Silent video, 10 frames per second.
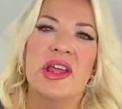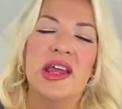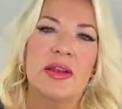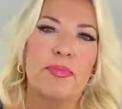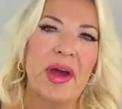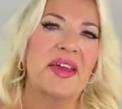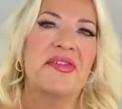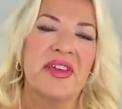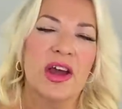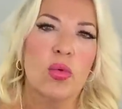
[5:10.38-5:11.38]
need
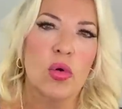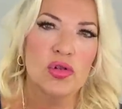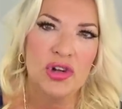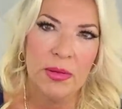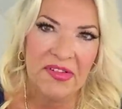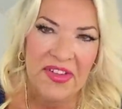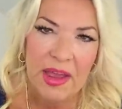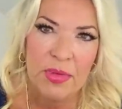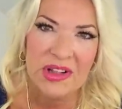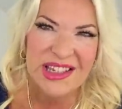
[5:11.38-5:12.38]
basic wardrobe
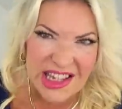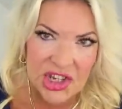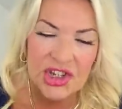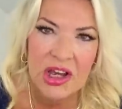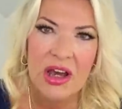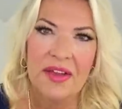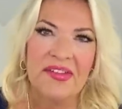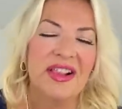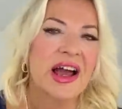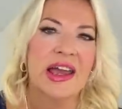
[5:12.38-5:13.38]
staple
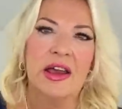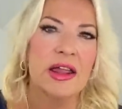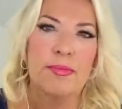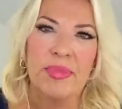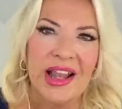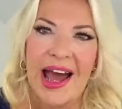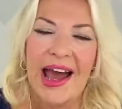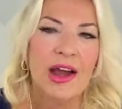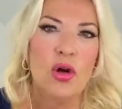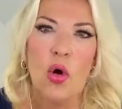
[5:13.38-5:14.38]
t-shirts, like in
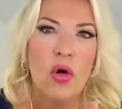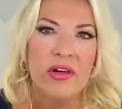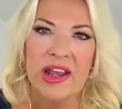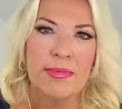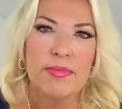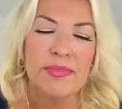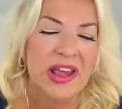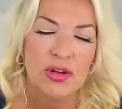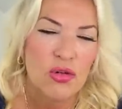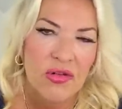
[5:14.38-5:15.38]
black or in
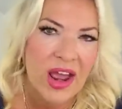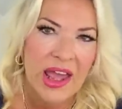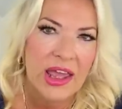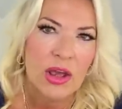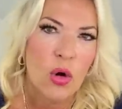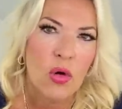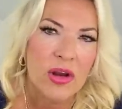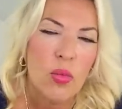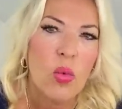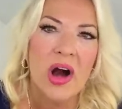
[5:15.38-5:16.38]
grey or
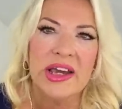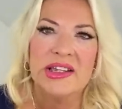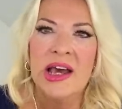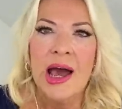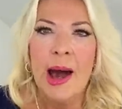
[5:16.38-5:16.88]
in white.